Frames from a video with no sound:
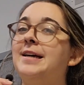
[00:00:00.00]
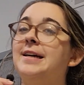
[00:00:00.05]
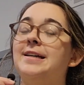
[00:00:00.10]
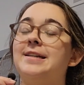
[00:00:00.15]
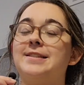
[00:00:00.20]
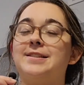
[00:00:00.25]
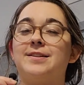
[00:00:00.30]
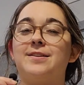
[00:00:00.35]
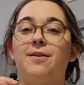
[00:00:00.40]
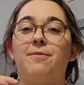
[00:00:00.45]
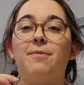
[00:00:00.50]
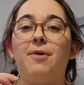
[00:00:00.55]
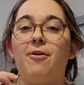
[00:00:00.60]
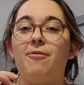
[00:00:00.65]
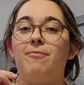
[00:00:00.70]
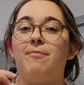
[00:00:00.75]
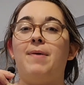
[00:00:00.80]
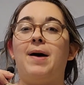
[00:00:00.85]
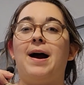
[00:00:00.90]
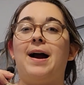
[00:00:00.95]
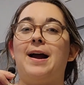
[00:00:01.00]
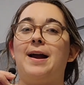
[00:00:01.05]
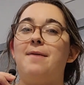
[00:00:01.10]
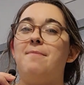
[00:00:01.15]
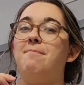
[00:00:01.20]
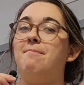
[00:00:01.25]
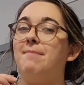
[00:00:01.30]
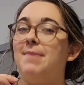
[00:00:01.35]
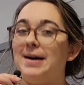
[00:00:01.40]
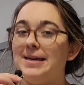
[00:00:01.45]
some of my
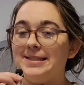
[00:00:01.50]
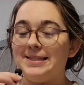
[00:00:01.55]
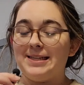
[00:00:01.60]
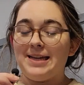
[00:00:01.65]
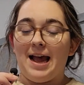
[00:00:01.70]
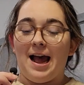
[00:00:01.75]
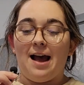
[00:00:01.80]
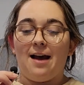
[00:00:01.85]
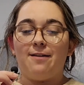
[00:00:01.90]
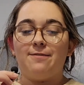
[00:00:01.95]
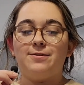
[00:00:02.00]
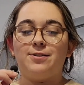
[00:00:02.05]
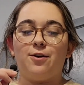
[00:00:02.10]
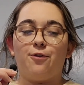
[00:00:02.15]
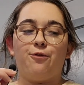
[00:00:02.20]
must-haves